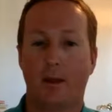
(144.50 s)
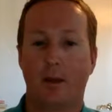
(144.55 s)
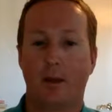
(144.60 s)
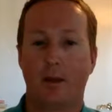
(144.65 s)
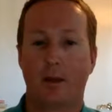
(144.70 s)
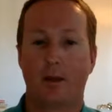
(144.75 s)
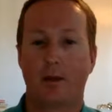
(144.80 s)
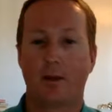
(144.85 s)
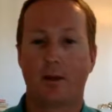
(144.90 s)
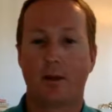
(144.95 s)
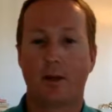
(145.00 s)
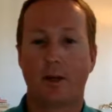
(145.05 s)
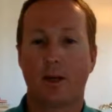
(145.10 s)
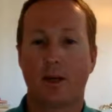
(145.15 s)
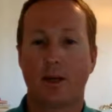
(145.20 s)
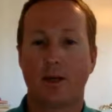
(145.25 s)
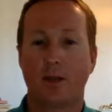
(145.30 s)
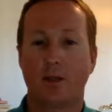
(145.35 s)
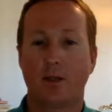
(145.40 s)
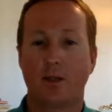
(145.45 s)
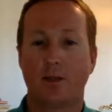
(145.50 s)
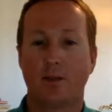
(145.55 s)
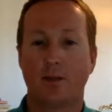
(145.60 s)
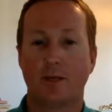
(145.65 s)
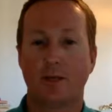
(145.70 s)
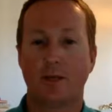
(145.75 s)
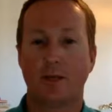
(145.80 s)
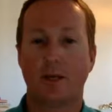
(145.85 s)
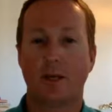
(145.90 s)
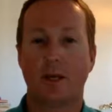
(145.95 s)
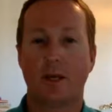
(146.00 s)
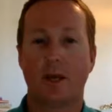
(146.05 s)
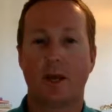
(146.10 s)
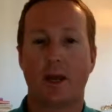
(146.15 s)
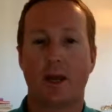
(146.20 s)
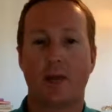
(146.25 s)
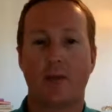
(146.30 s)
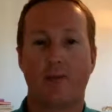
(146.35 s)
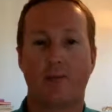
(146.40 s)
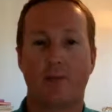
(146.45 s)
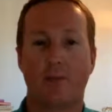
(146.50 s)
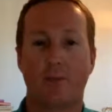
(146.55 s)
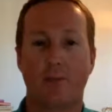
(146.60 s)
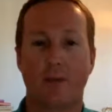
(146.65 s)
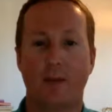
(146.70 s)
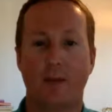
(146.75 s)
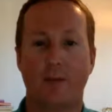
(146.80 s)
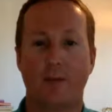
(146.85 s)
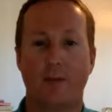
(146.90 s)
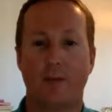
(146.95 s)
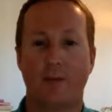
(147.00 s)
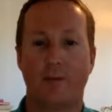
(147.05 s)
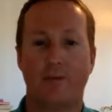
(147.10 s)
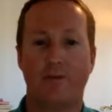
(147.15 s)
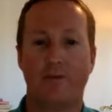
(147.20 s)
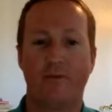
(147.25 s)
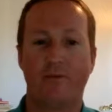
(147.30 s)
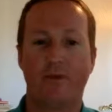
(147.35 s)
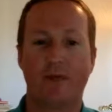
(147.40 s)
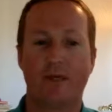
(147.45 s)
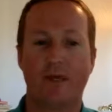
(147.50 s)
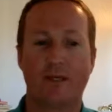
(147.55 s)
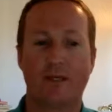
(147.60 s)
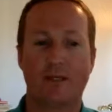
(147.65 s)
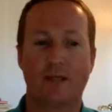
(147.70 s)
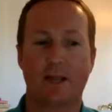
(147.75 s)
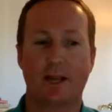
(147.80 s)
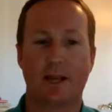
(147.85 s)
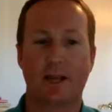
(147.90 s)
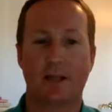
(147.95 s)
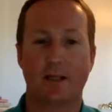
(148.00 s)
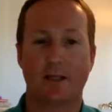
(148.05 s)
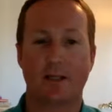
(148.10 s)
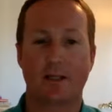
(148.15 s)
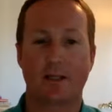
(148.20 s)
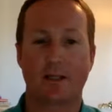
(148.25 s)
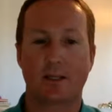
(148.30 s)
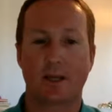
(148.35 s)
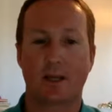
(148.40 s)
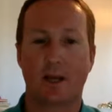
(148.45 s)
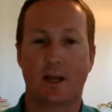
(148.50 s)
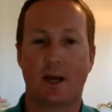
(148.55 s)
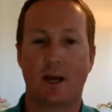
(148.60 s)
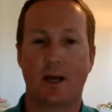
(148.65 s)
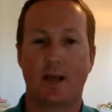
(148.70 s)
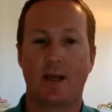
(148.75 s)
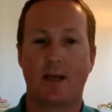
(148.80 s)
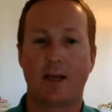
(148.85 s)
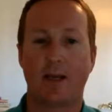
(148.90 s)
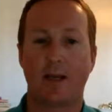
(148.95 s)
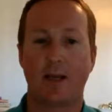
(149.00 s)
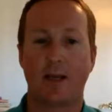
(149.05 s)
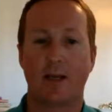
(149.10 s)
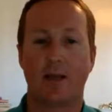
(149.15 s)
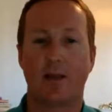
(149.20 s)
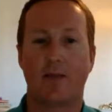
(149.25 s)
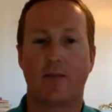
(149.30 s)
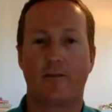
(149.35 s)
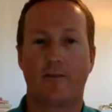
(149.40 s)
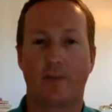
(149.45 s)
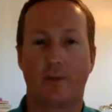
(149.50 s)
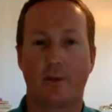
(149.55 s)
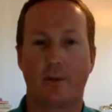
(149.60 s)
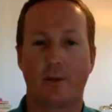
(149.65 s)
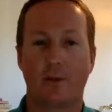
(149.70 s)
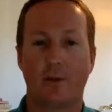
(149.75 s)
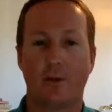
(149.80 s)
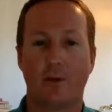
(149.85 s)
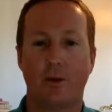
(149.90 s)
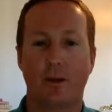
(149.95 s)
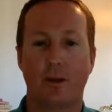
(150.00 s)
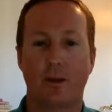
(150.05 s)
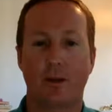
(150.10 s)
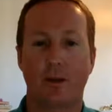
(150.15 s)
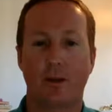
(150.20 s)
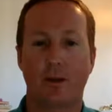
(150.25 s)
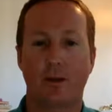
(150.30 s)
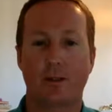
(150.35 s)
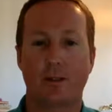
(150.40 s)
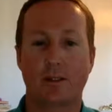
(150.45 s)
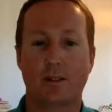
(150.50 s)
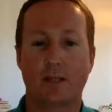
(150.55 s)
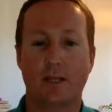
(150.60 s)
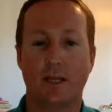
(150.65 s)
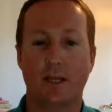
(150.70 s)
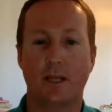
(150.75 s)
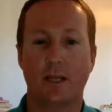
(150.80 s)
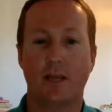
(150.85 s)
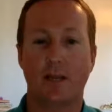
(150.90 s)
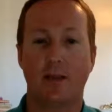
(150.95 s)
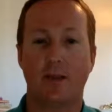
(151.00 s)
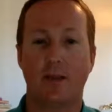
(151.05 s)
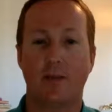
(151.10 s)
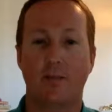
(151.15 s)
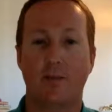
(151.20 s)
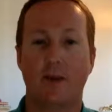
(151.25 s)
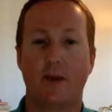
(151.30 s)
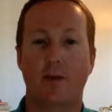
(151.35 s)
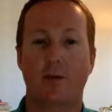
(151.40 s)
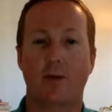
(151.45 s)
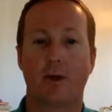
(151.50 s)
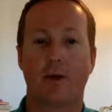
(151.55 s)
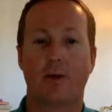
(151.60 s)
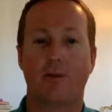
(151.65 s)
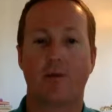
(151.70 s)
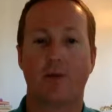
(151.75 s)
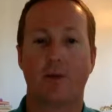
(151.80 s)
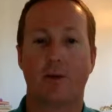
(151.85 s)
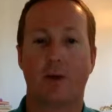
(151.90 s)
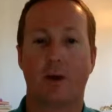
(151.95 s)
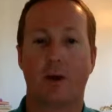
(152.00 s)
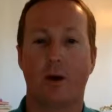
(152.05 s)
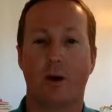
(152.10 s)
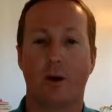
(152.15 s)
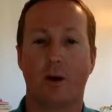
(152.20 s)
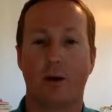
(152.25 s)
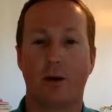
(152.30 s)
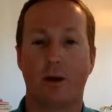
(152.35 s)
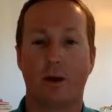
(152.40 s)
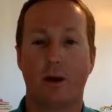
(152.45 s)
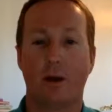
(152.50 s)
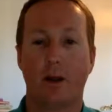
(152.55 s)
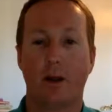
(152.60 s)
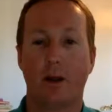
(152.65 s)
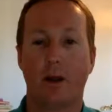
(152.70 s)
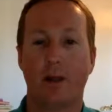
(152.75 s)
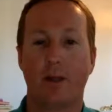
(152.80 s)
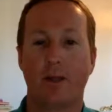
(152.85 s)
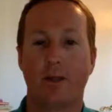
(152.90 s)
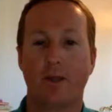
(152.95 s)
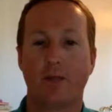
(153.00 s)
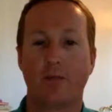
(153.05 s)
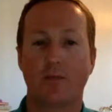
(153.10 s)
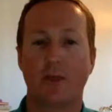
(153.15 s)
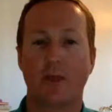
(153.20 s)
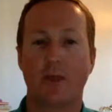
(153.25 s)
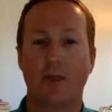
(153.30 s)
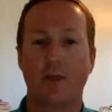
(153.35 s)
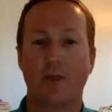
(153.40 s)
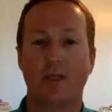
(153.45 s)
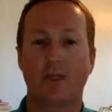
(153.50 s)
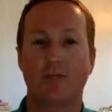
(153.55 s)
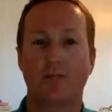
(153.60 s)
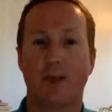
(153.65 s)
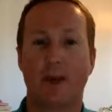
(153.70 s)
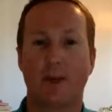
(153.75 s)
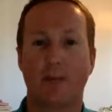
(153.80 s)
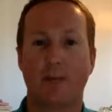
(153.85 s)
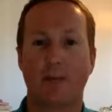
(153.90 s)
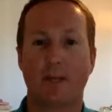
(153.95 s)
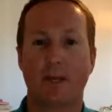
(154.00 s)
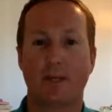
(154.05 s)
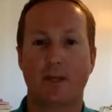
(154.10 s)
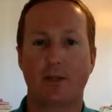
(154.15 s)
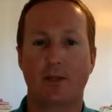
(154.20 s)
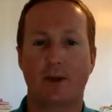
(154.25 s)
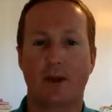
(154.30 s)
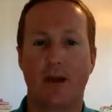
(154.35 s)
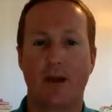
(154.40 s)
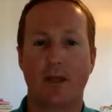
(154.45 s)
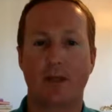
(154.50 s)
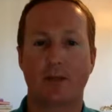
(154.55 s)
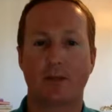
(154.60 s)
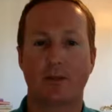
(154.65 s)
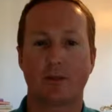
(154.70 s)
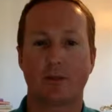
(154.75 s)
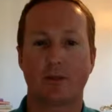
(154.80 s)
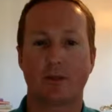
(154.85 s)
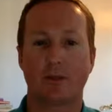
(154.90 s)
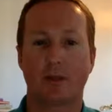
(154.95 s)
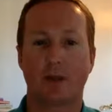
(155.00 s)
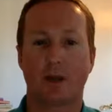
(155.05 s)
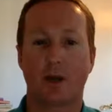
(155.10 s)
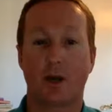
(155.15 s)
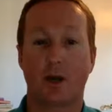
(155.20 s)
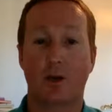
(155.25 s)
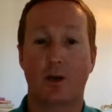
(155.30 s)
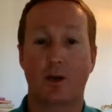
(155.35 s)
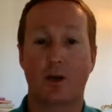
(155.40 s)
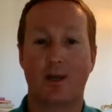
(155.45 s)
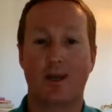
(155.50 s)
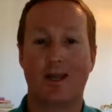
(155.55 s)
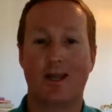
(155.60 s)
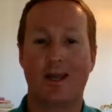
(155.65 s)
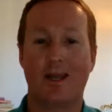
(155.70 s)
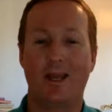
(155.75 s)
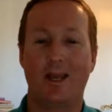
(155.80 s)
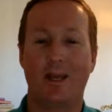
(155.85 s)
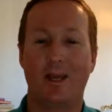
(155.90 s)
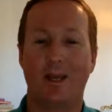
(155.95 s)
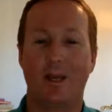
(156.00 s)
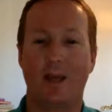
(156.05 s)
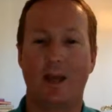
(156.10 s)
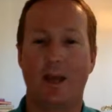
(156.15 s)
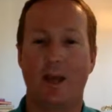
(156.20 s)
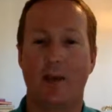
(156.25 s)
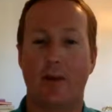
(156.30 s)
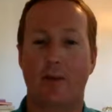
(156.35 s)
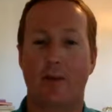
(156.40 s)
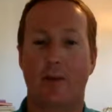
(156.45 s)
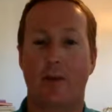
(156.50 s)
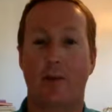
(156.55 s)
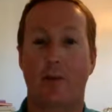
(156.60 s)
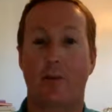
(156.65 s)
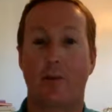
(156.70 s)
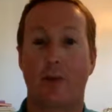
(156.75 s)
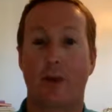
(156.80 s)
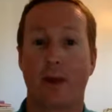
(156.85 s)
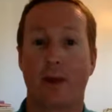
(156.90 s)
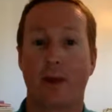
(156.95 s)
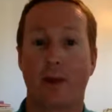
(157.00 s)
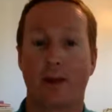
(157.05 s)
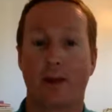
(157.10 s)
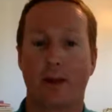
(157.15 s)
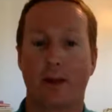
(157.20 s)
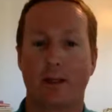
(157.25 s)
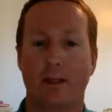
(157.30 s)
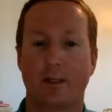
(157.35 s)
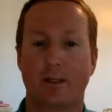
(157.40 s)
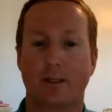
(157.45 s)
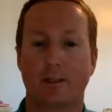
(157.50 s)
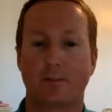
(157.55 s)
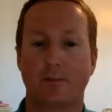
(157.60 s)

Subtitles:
You should be looking ahead for a minimum of 15 seconds. Ideally, the further you can see, the better off you are. This way you can spot potential hazards. A good key indicator are brake lights.